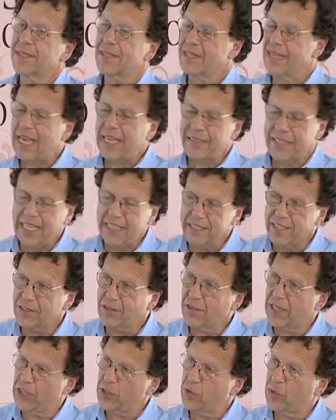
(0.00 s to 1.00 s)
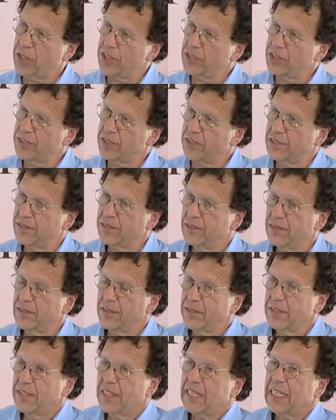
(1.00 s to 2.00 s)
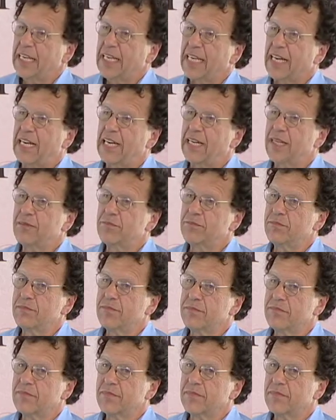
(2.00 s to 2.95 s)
That, that's a great question. Um,